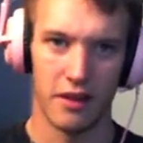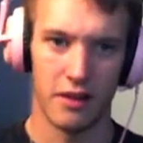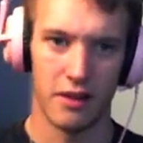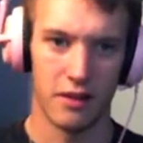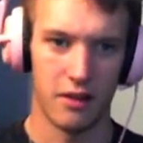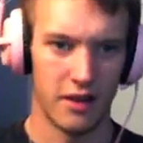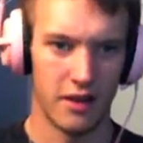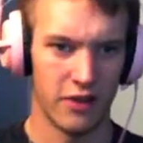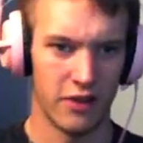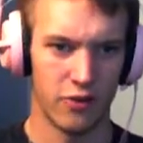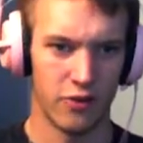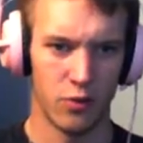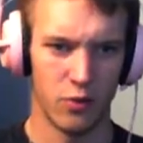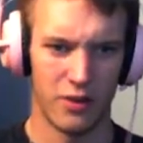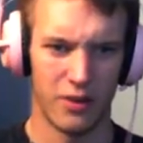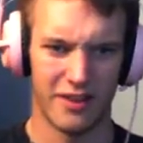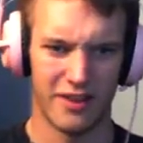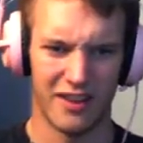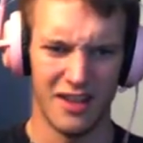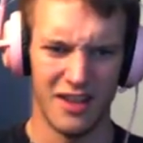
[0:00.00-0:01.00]
into
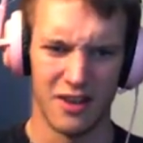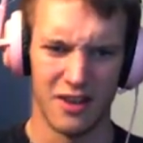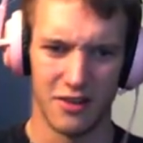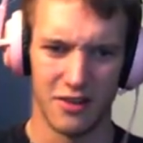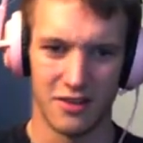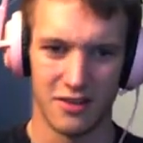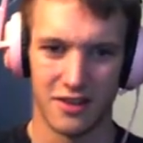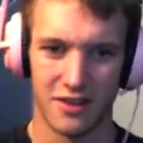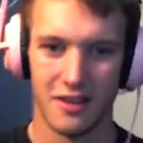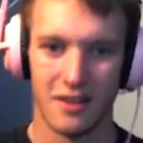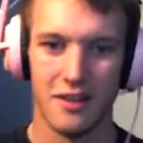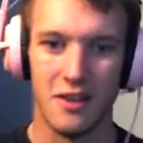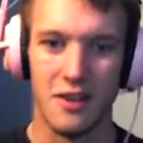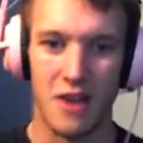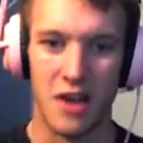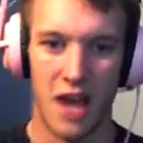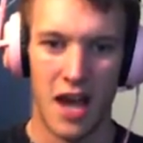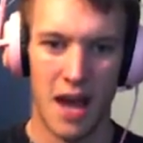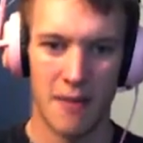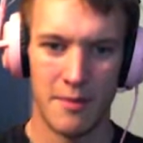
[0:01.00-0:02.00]
its ears,
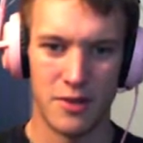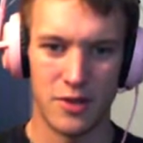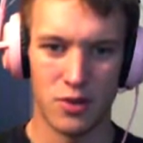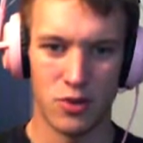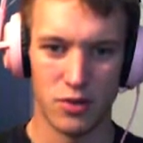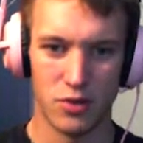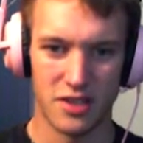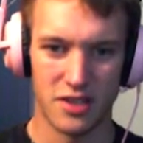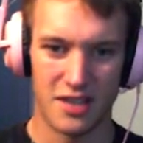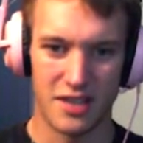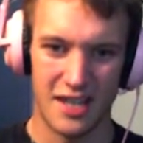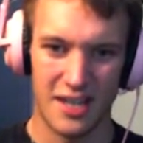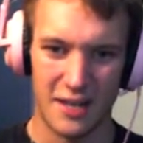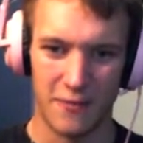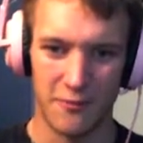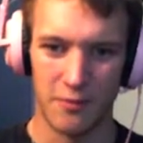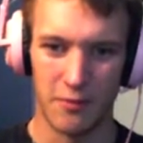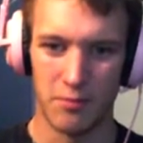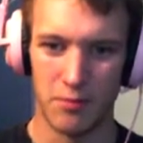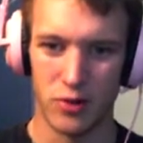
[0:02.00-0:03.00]
hammer to its teeth
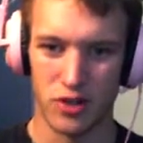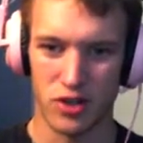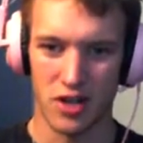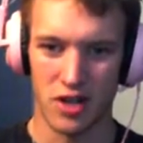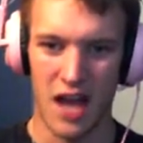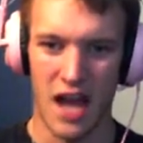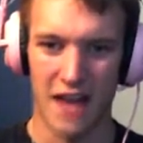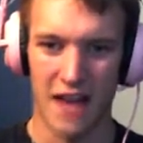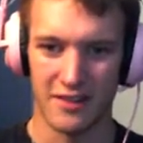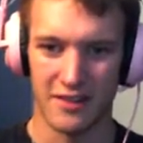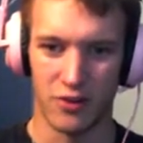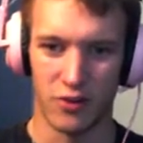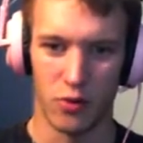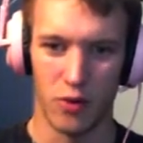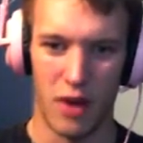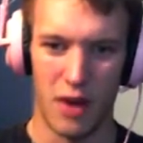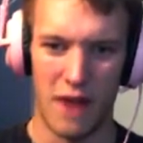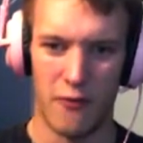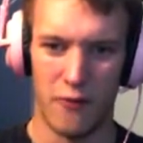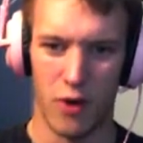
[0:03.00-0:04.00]
and push glass into
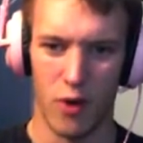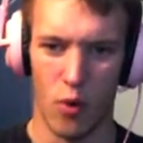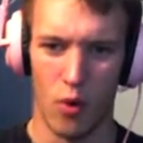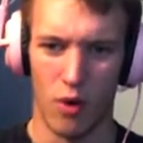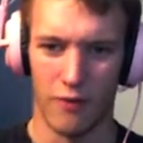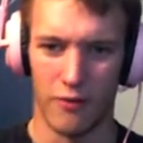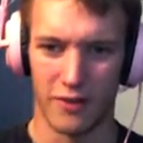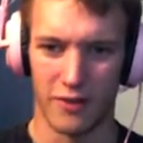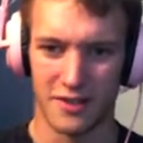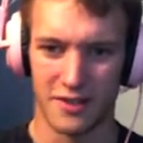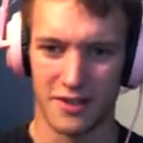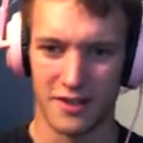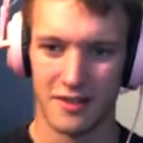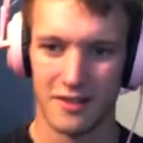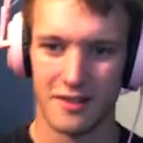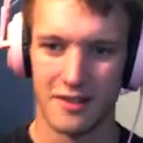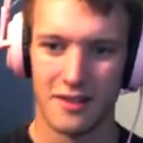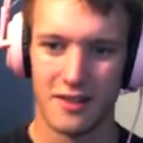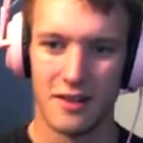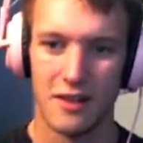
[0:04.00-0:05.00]
every orifice.
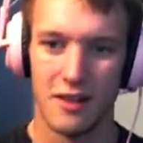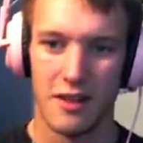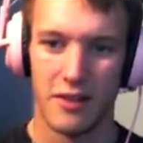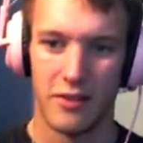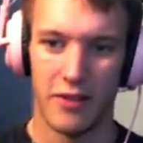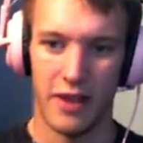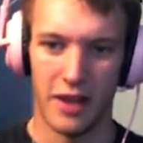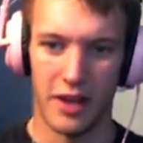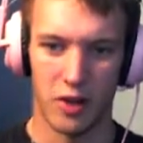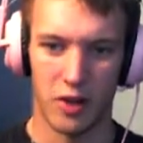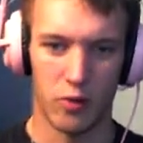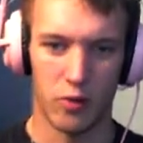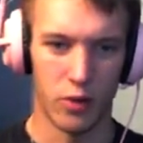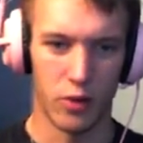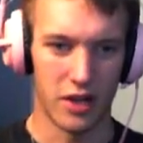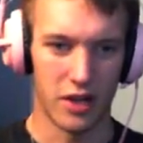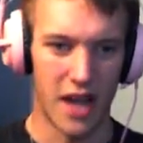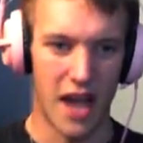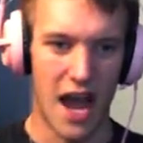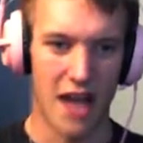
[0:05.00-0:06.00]
Then it will
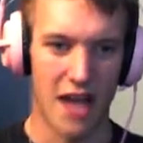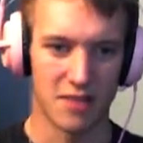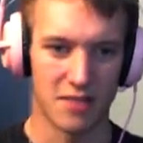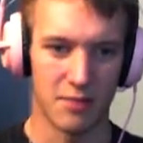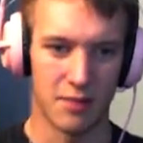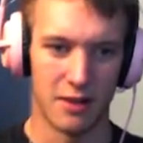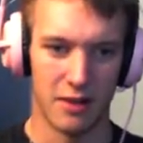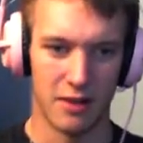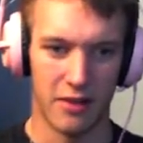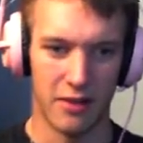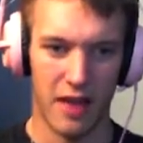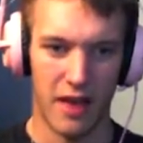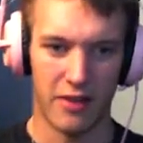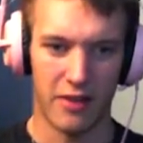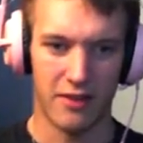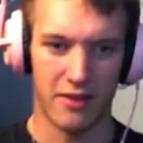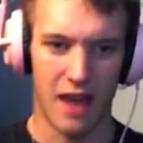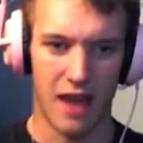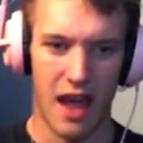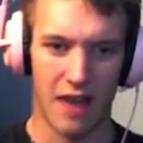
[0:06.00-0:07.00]
gasp, and in
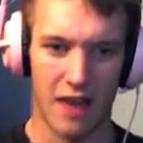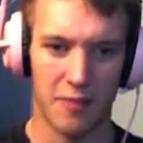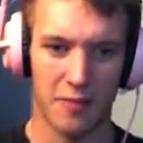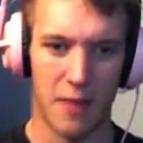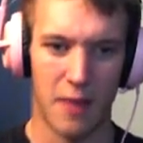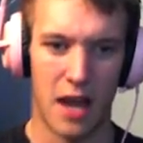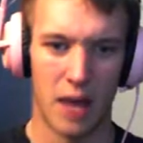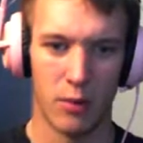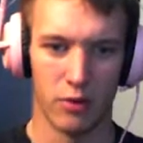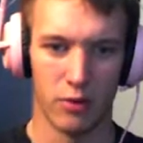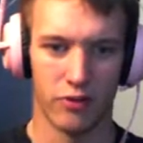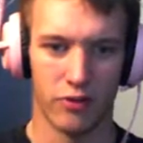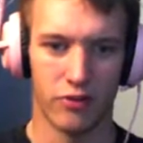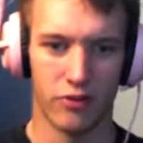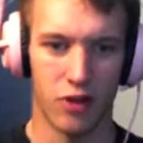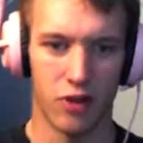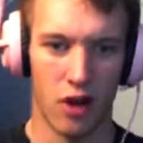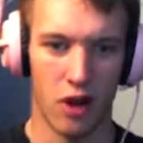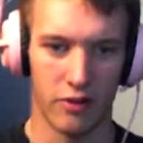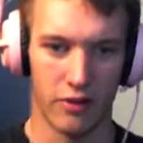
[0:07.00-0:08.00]
that gasp I will
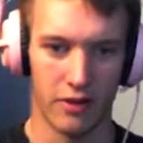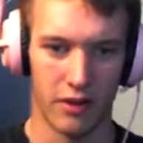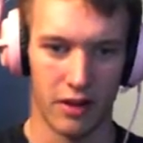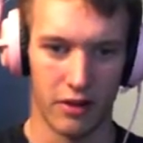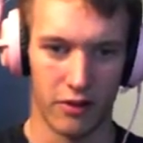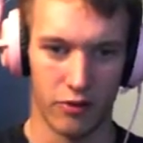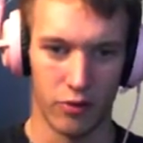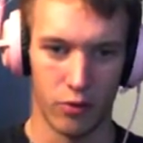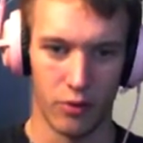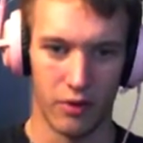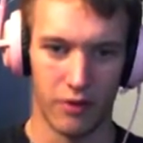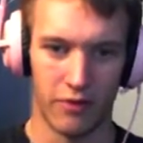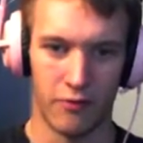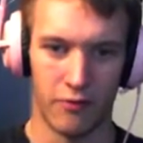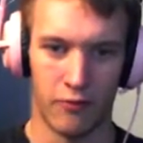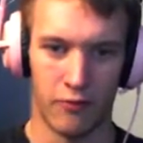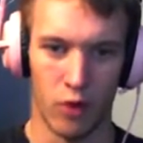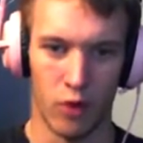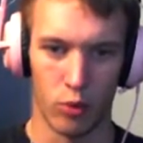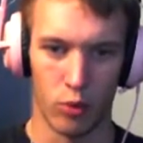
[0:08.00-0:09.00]
scuttle into its
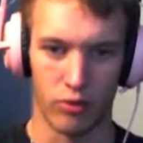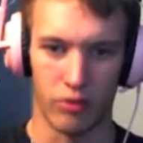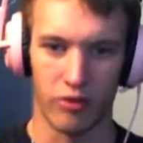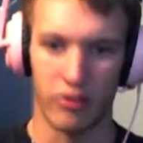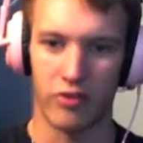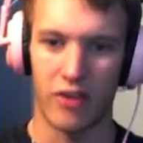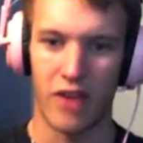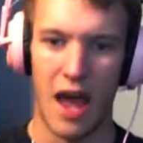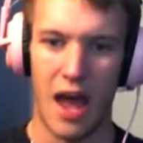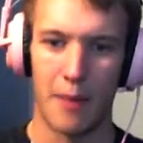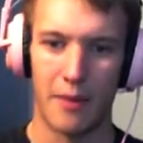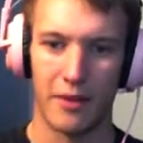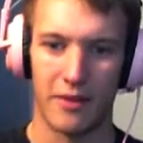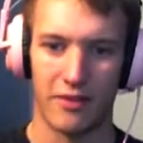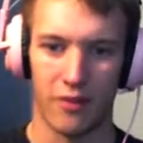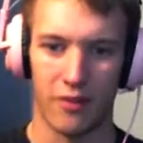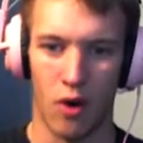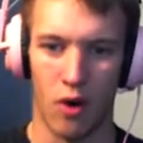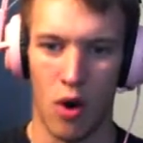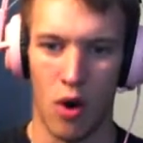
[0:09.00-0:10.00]
throat and stab its
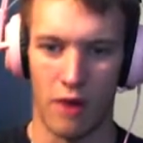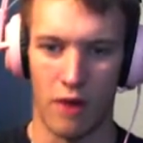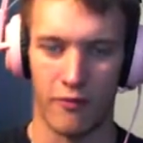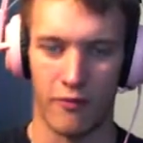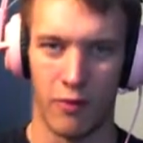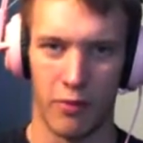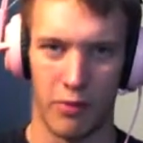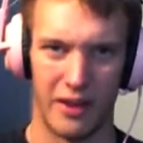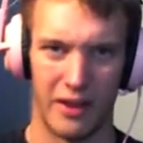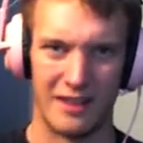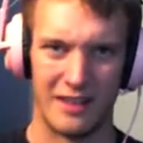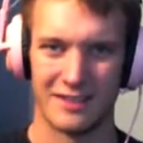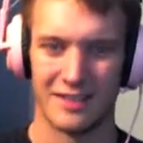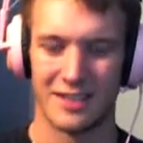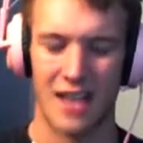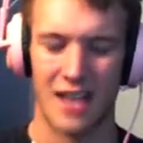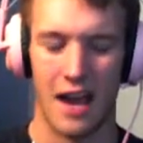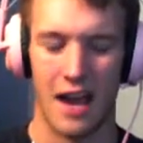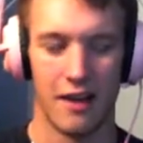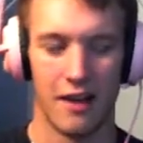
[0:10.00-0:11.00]
heart from the
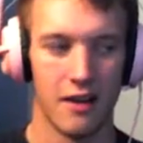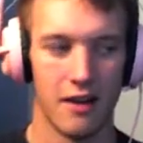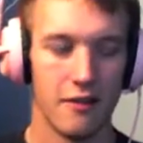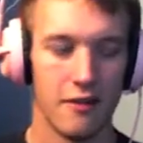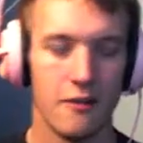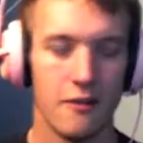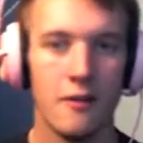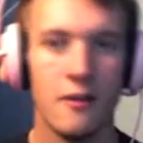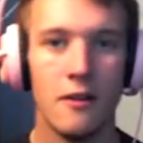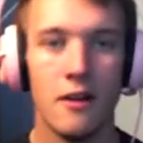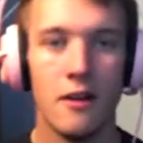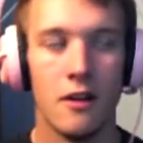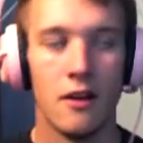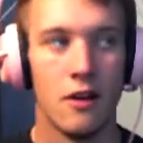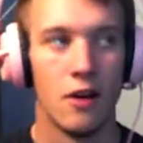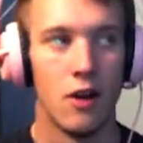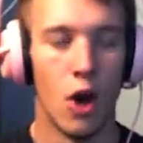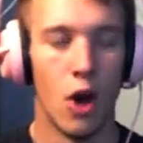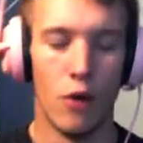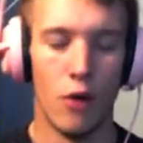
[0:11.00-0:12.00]
inside.
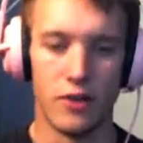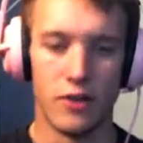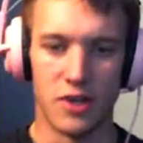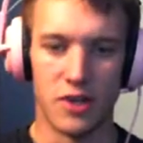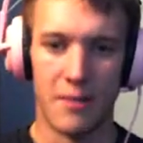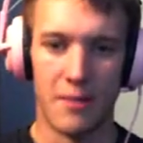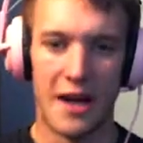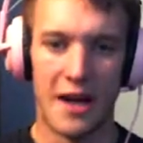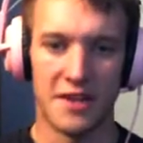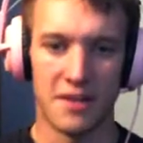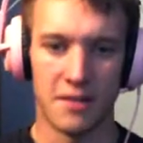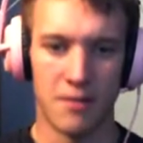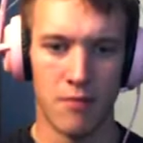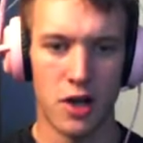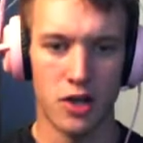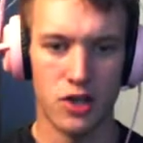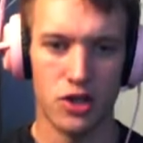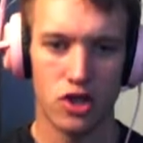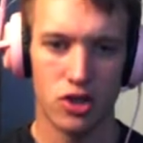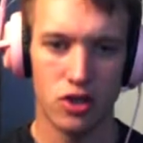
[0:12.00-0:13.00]
Over dramatic
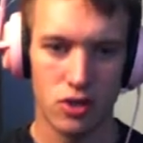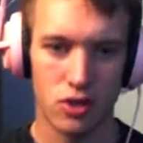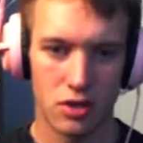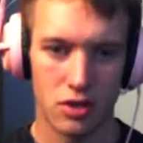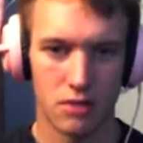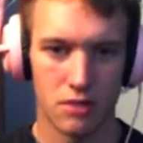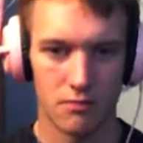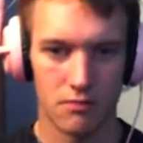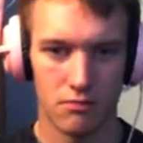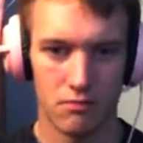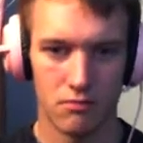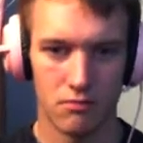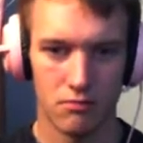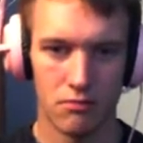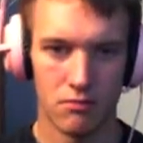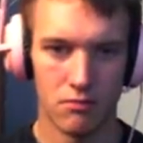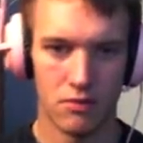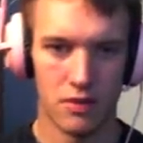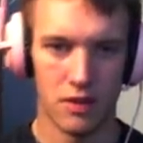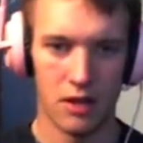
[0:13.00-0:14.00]
much?
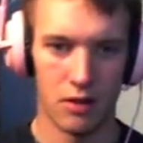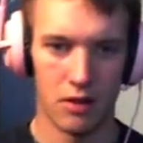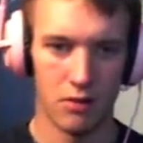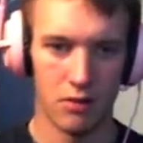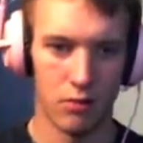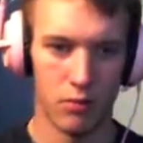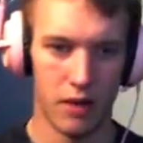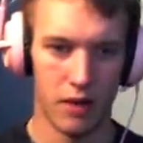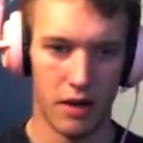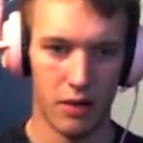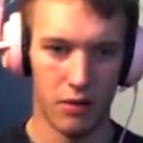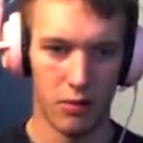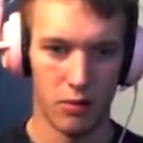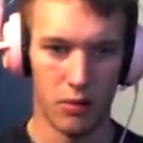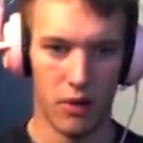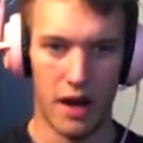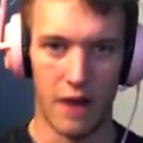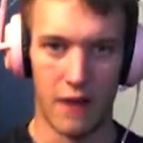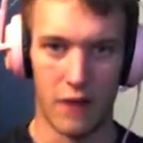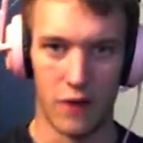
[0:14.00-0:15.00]
Well, well,
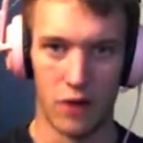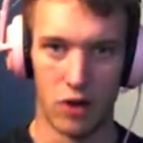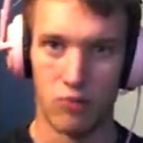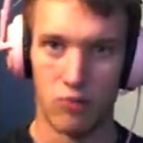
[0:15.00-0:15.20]
whatever.